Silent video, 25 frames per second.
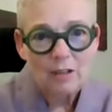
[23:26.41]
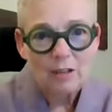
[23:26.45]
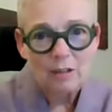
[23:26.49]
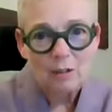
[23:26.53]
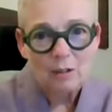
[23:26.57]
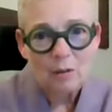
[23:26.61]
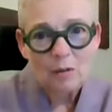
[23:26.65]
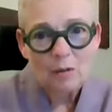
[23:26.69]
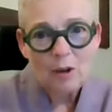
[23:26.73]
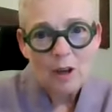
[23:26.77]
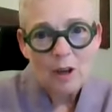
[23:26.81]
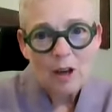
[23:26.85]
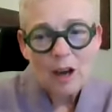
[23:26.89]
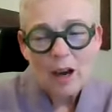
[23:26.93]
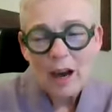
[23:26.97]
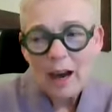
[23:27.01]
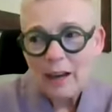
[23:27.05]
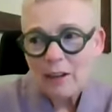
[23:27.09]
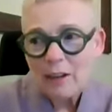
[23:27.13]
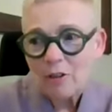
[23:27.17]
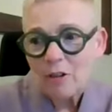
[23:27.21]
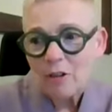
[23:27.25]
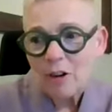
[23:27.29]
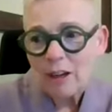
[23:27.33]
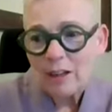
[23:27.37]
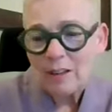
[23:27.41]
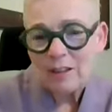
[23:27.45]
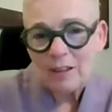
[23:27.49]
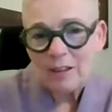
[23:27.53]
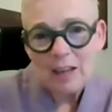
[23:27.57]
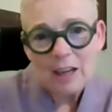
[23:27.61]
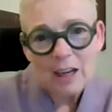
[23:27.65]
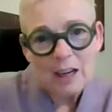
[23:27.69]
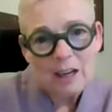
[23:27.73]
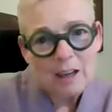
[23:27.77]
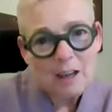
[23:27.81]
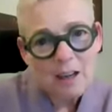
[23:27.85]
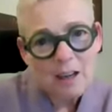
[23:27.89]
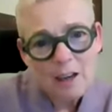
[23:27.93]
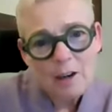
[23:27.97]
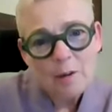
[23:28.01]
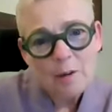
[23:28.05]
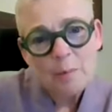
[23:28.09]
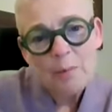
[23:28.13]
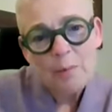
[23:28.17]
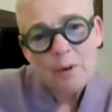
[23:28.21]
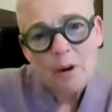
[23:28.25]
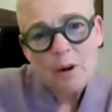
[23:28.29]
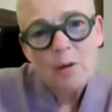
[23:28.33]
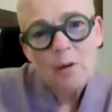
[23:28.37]
So I tried to get a lot
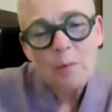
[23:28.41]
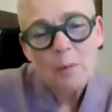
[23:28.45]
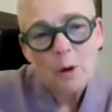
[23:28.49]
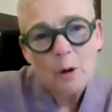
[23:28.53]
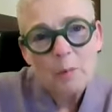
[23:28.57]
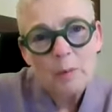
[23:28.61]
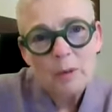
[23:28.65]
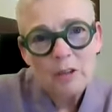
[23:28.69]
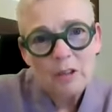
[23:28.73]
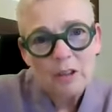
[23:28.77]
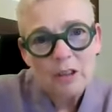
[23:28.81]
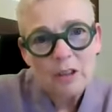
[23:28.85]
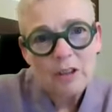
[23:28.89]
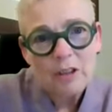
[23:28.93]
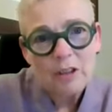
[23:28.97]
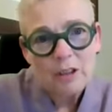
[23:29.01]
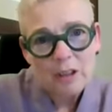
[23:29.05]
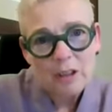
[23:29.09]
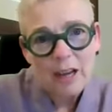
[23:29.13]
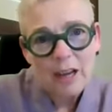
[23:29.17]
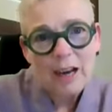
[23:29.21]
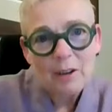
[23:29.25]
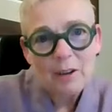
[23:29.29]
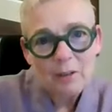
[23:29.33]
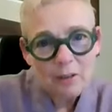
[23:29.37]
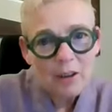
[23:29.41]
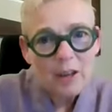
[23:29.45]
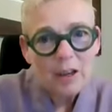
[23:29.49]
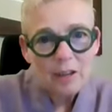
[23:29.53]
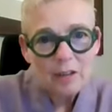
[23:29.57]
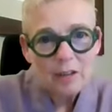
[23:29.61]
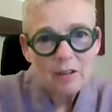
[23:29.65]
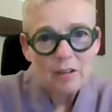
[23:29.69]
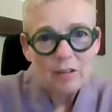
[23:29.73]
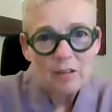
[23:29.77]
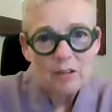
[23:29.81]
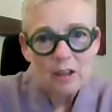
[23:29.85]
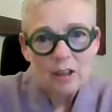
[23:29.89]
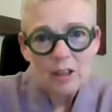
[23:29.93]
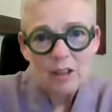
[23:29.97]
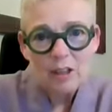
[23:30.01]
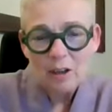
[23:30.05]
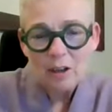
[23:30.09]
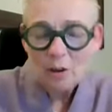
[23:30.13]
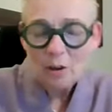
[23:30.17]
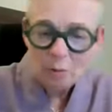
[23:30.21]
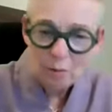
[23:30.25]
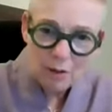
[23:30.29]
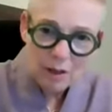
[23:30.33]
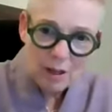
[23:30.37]
of promo material out there to say, you
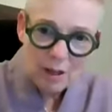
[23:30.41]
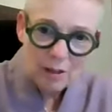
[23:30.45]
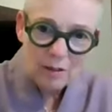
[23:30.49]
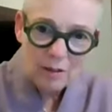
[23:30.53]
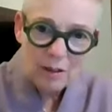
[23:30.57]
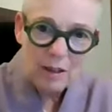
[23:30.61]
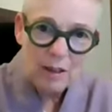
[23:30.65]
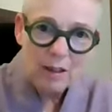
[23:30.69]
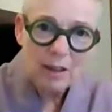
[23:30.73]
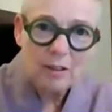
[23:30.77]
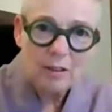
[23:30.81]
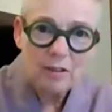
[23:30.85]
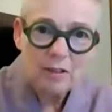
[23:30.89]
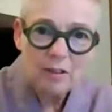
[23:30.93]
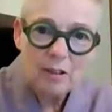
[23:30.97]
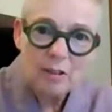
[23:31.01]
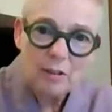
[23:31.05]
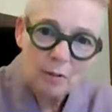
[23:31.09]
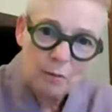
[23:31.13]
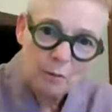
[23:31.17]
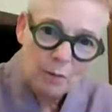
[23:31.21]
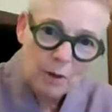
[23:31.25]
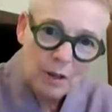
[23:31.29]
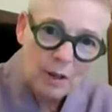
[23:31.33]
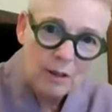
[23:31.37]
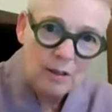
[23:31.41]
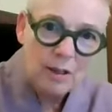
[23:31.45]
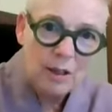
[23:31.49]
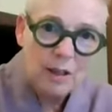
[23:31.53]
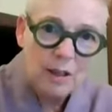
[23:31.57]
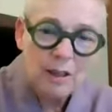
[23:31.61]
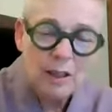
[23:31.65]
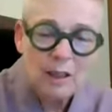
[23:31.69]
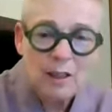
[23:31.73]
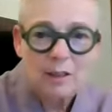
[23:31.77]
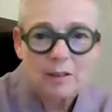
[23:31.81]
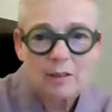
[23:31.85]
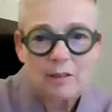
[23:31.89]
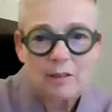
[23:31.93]
know, well done, Essex, well done,